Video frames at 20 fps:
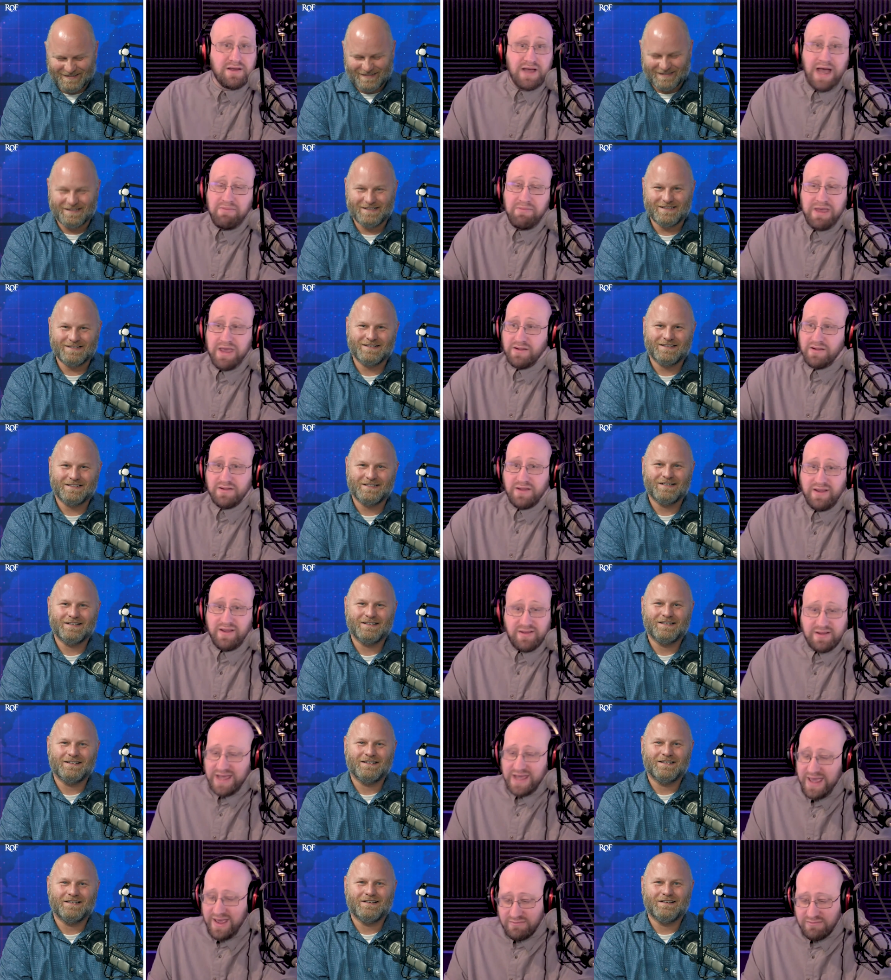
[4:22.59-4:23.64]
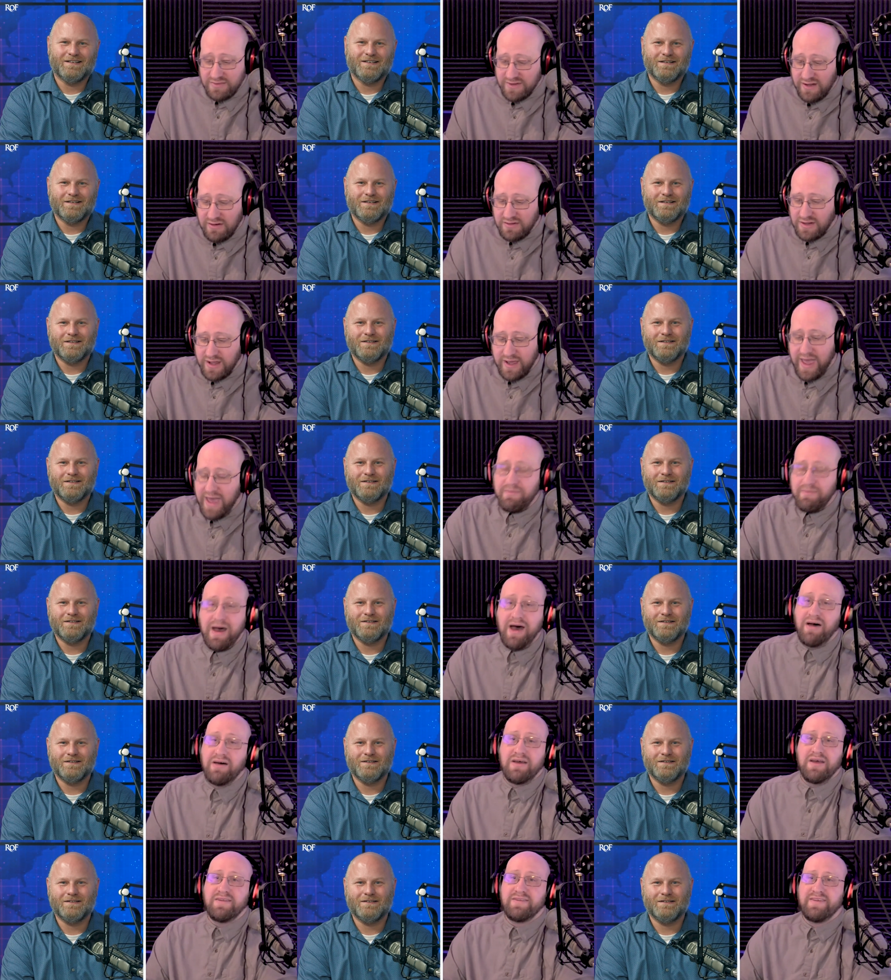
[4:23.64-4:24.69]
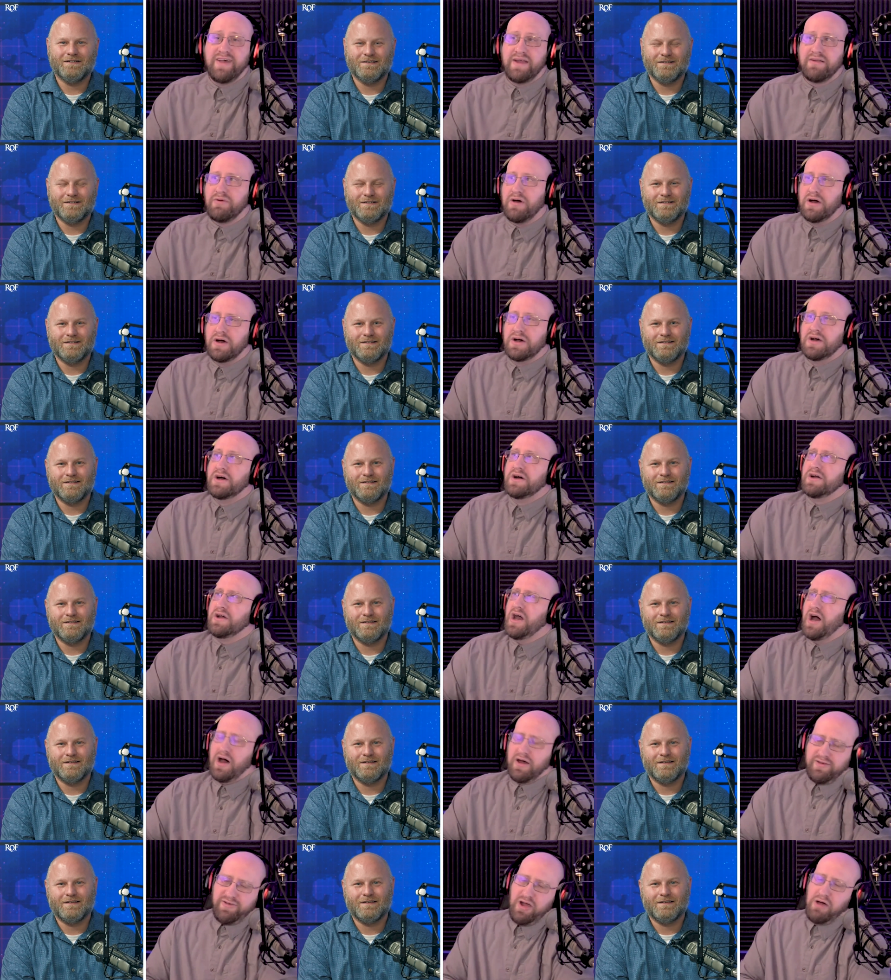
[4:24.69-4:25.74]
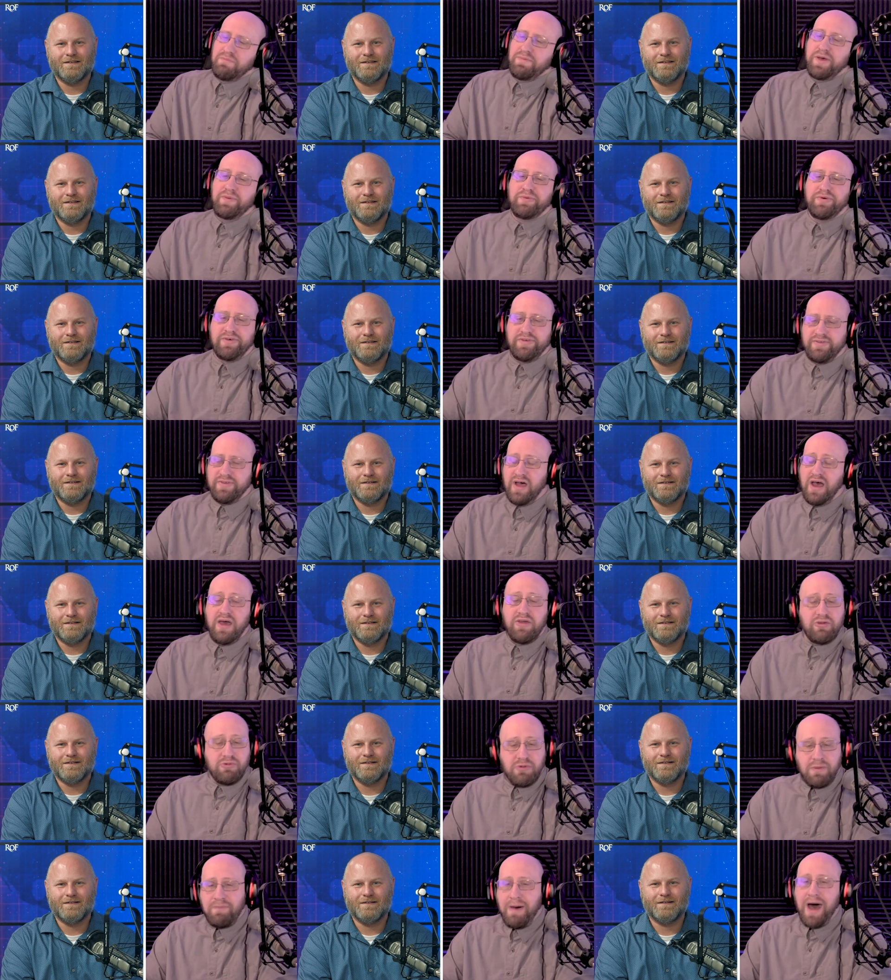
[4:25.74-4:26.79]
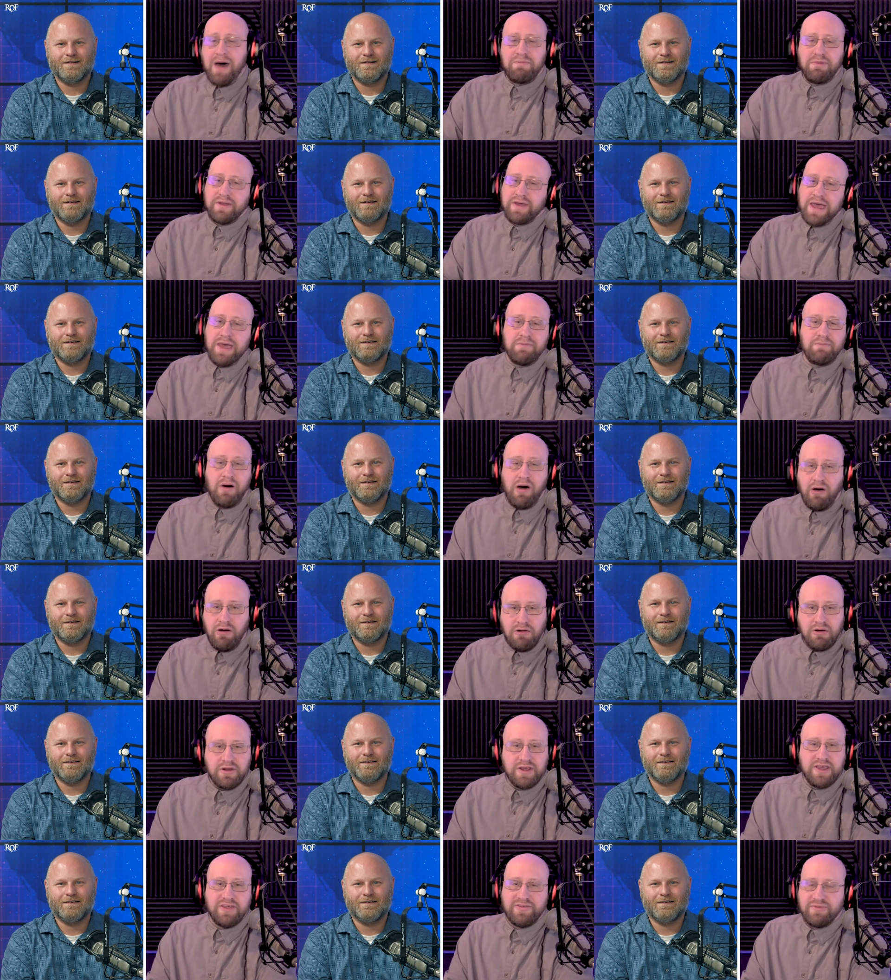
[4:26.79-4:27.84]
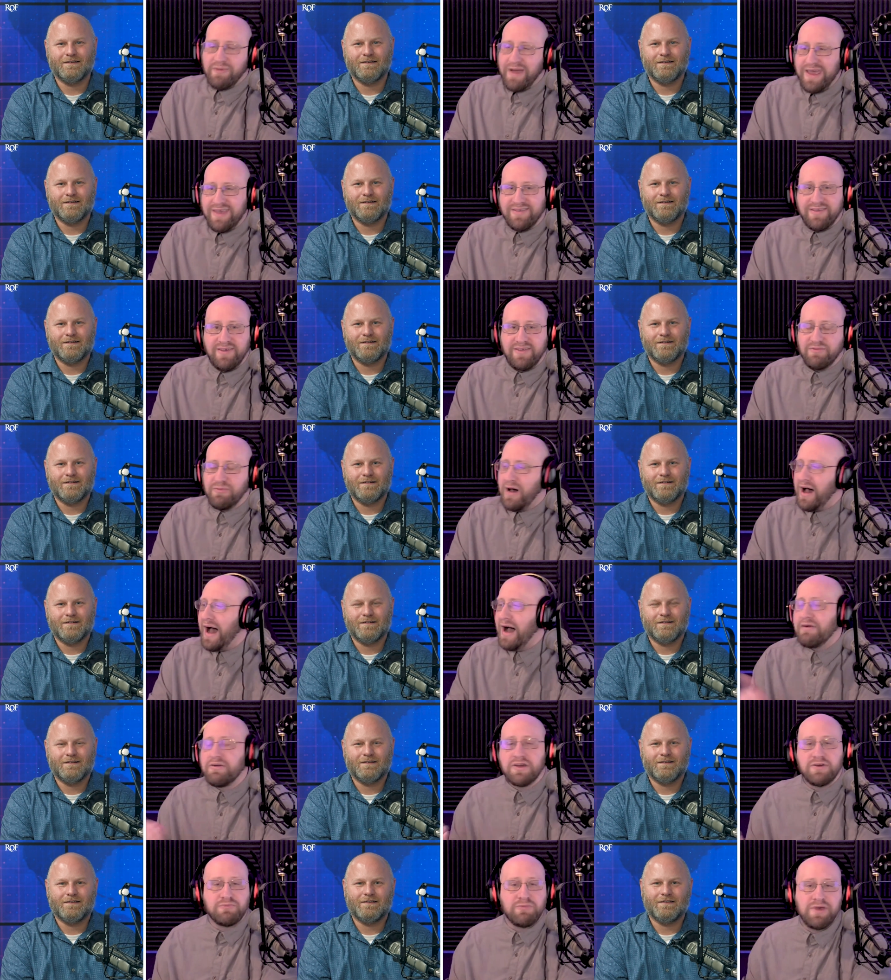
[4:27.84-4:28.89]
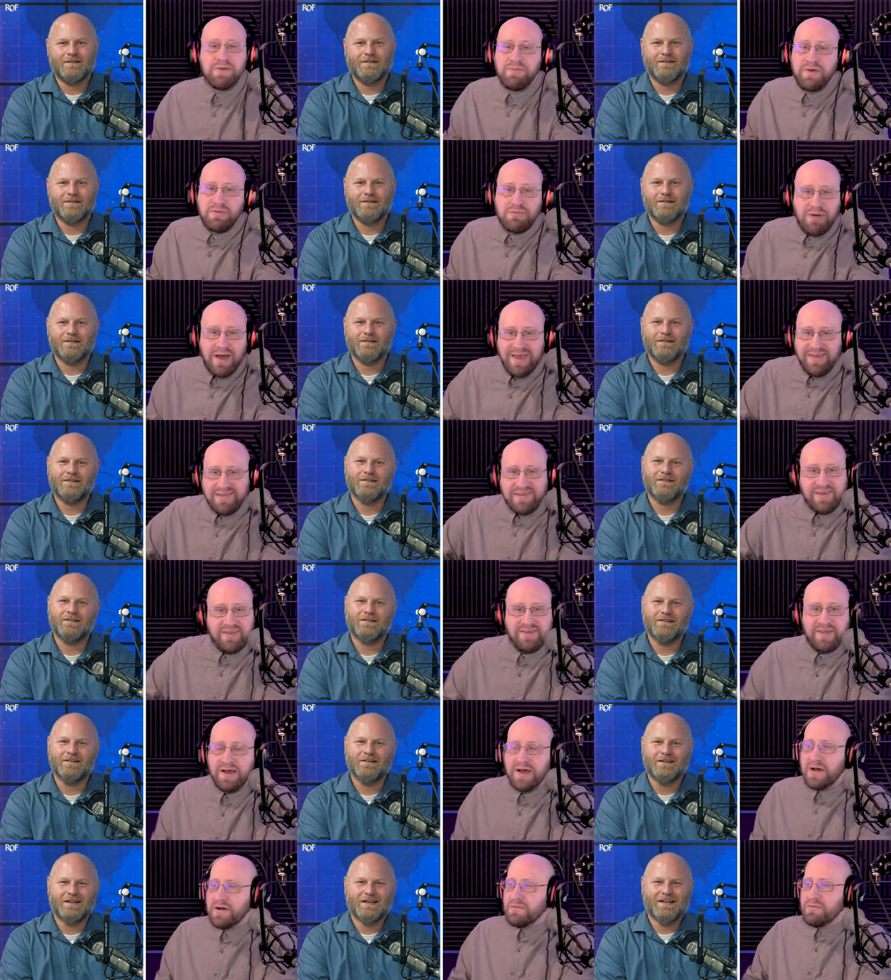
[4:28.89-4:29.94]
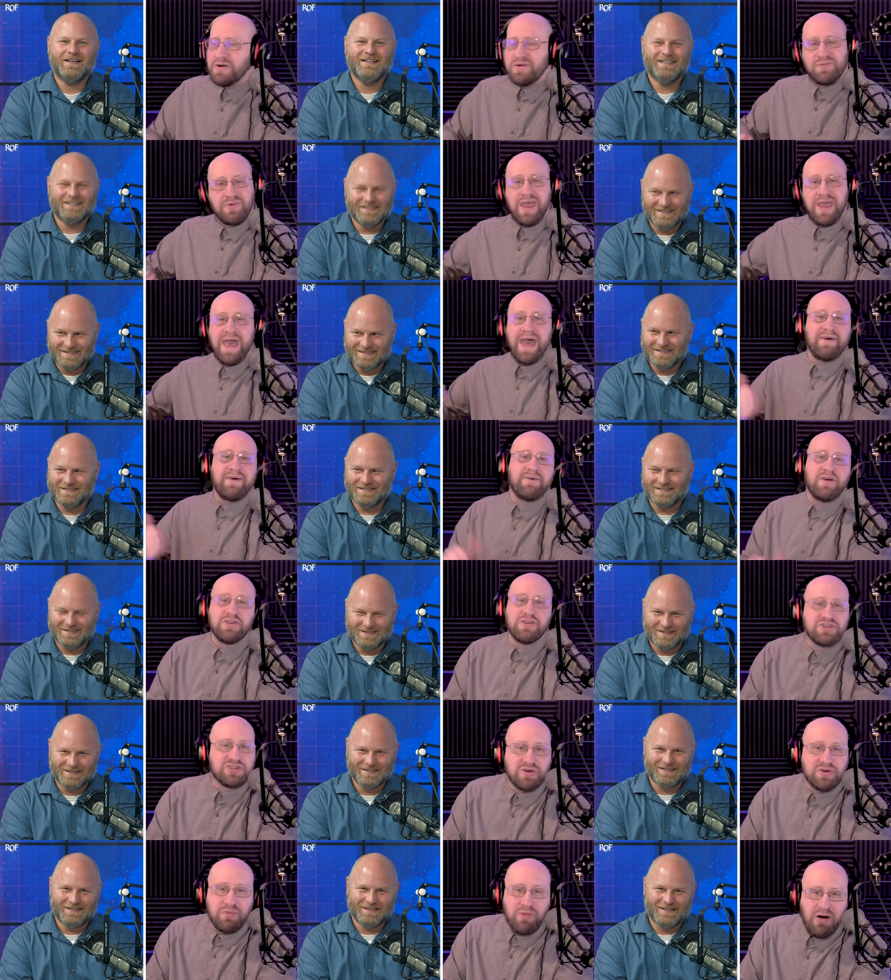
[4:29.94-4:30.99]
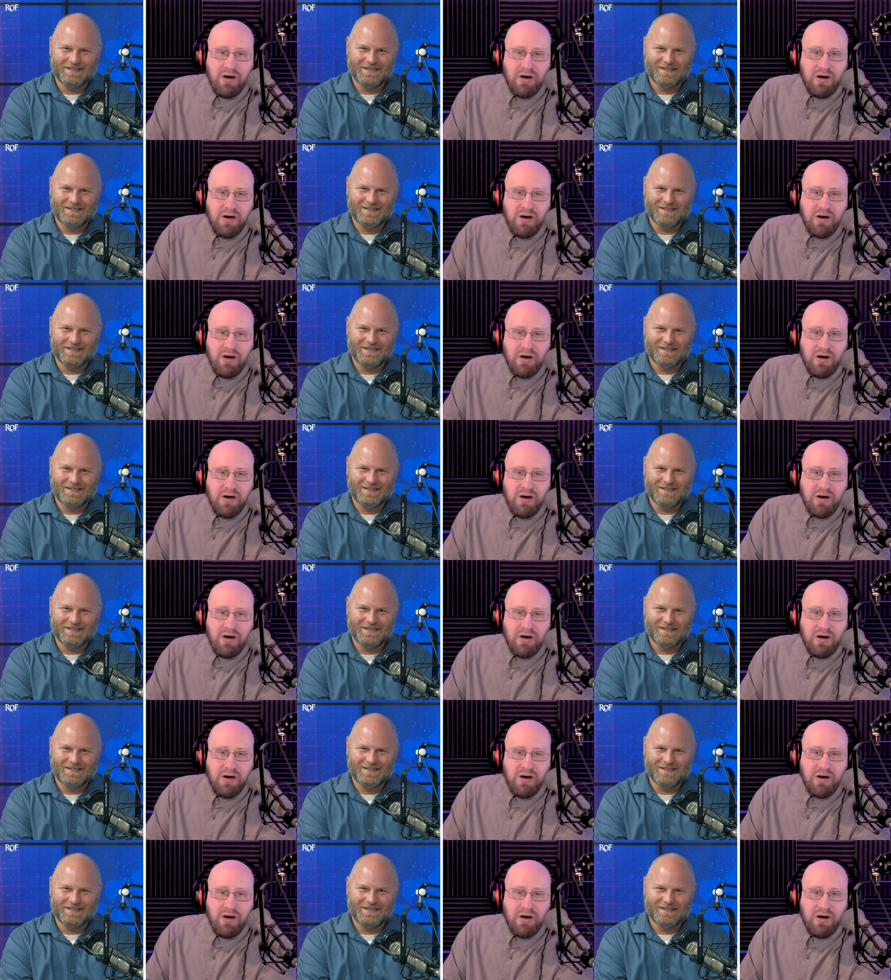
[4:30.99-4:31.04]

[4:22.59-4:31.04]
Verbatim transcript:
Speaker 1: I mean, li- he literally came out and said, "What? Well, now, some people say the Republican Party is racist. Well, how can we be racist when we have Herschel